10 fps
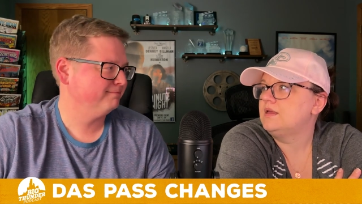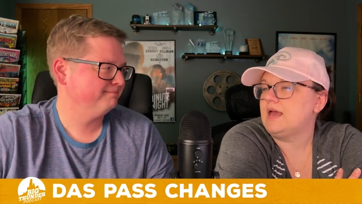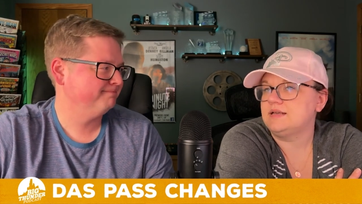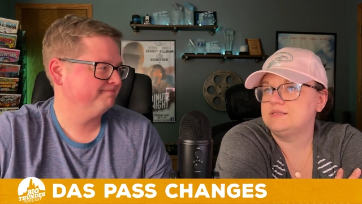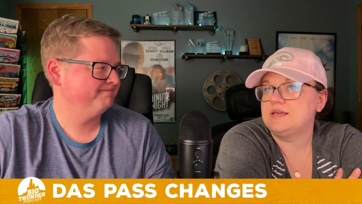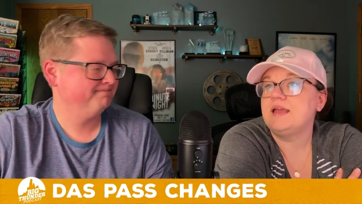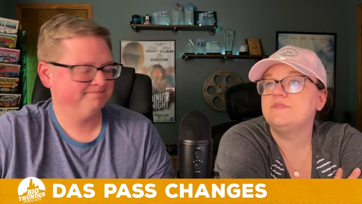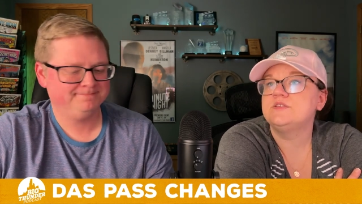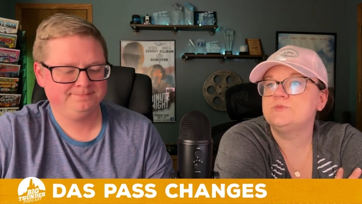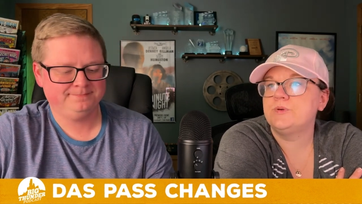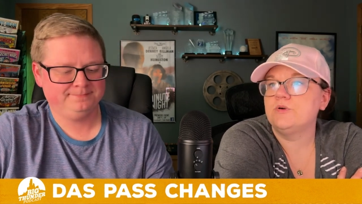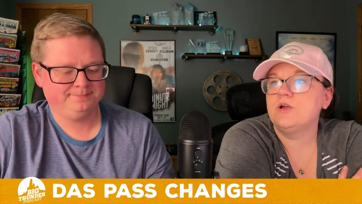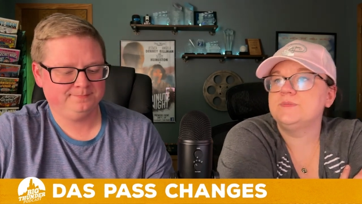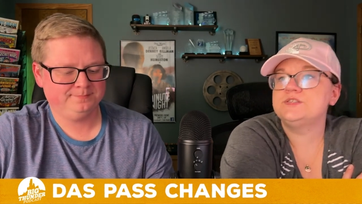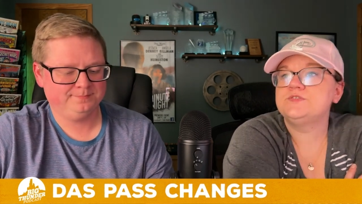Speaker 1: Yes. And this
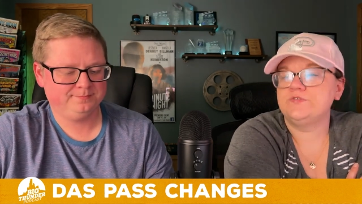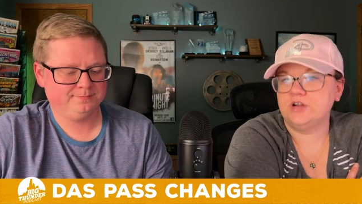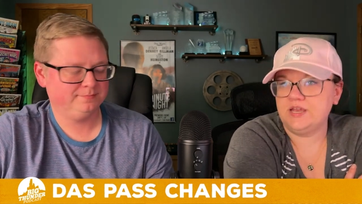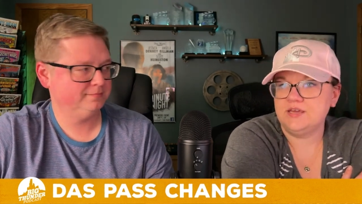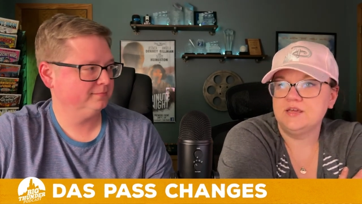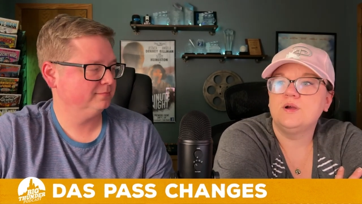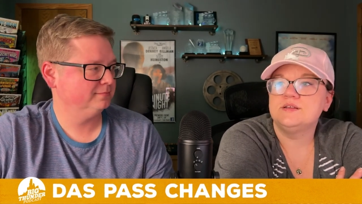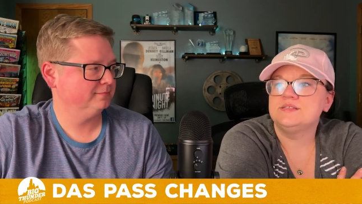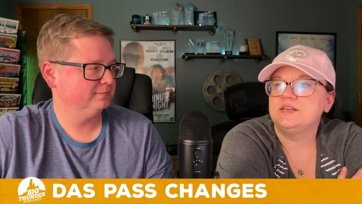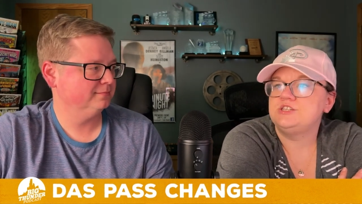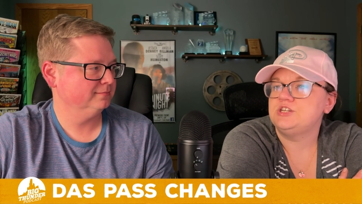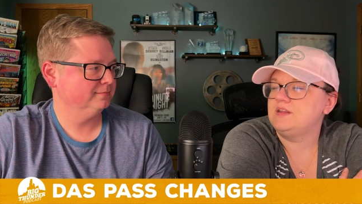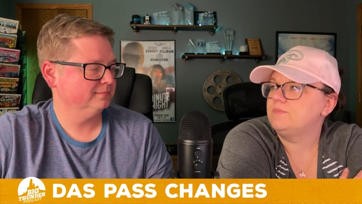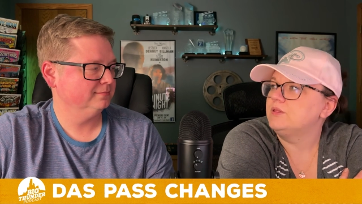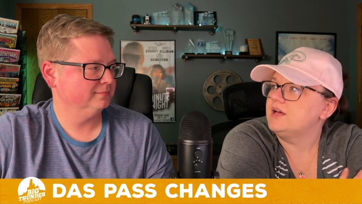program is free, whereas like
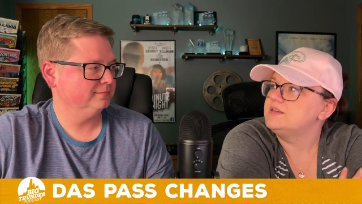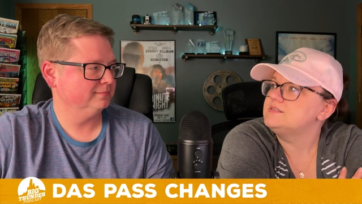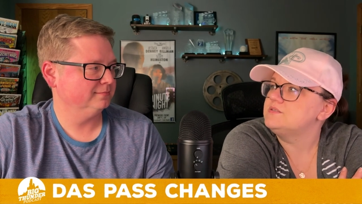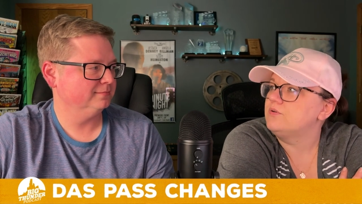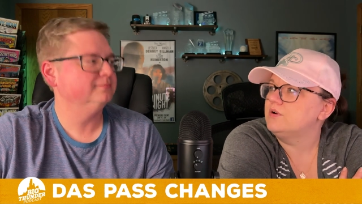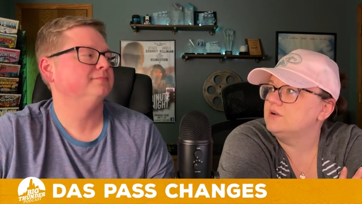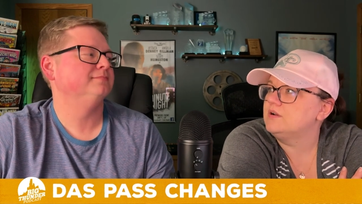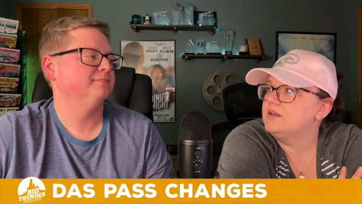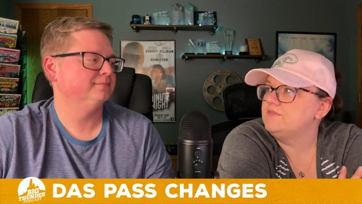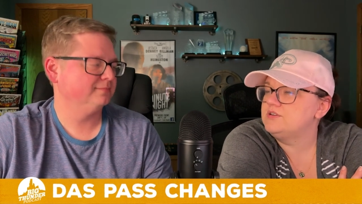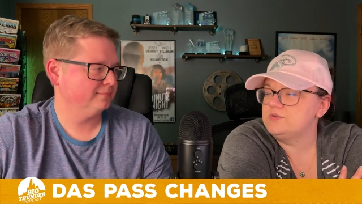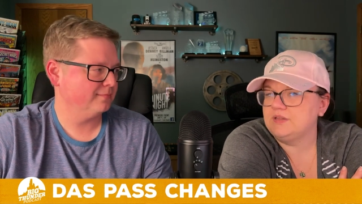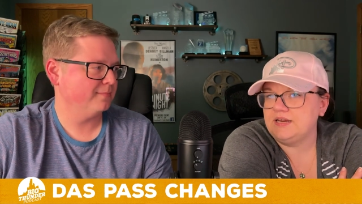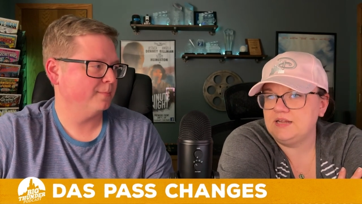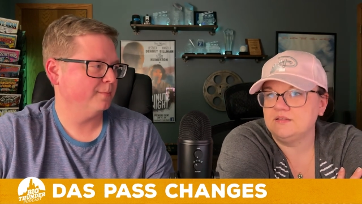Genie Plus or individual
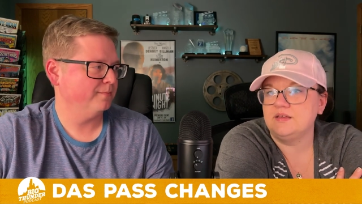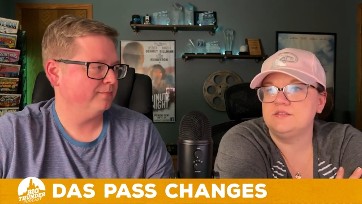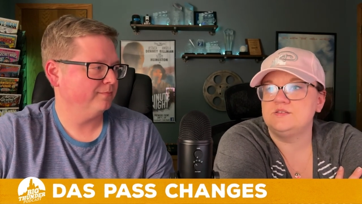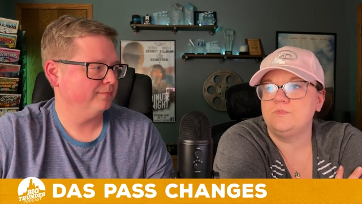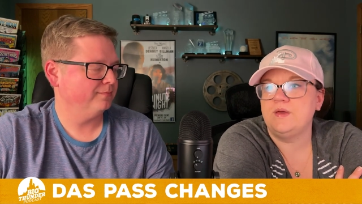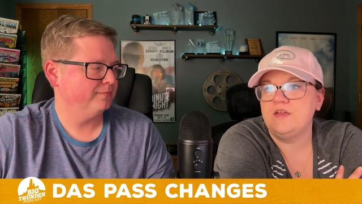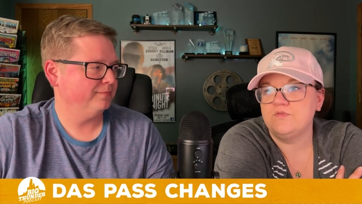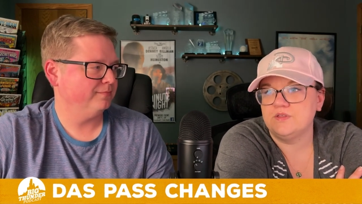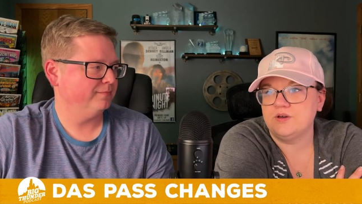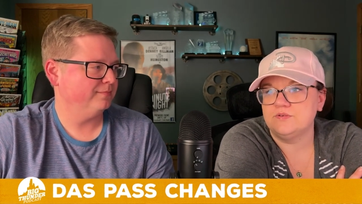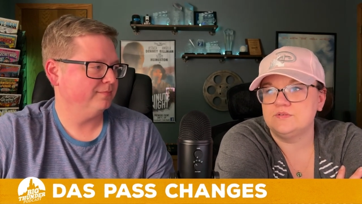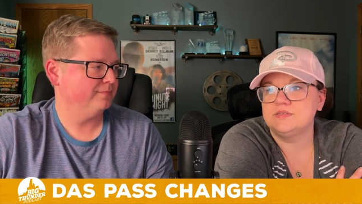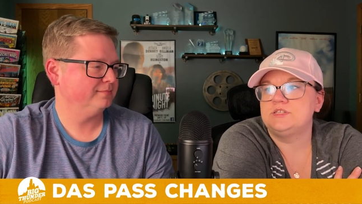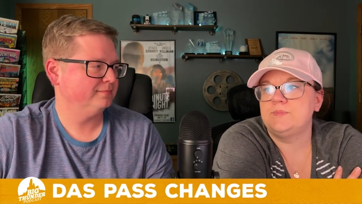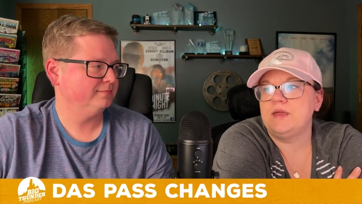Lightning Lanes, you pay for
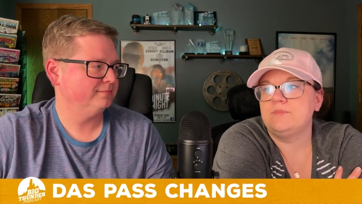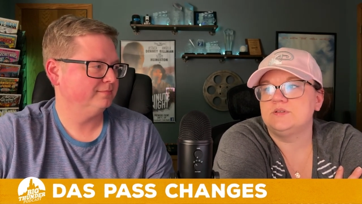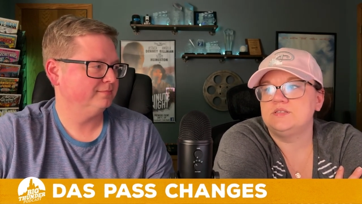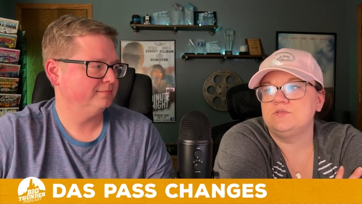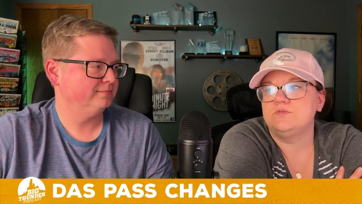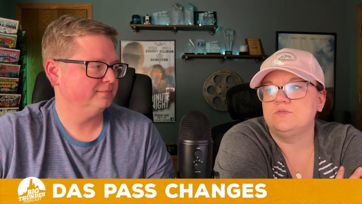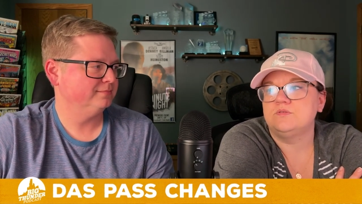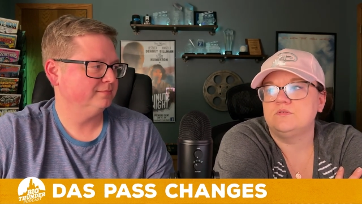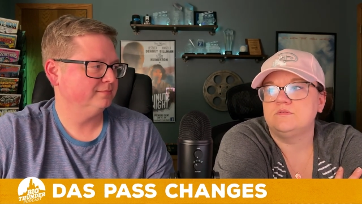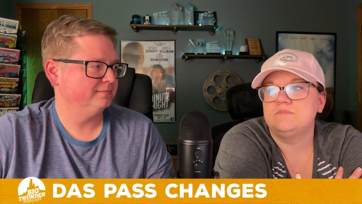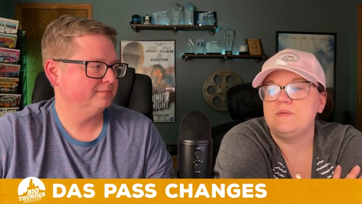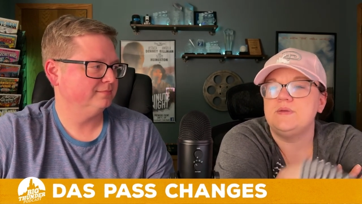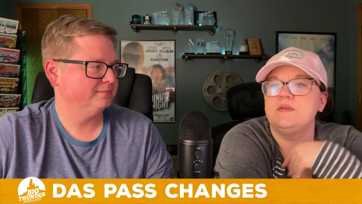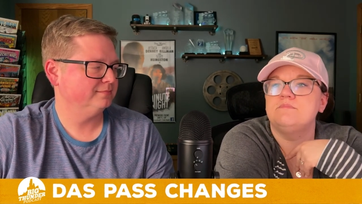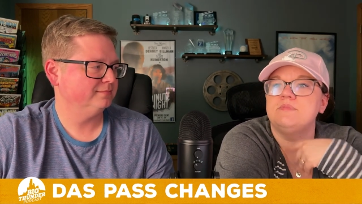those to be able to maybe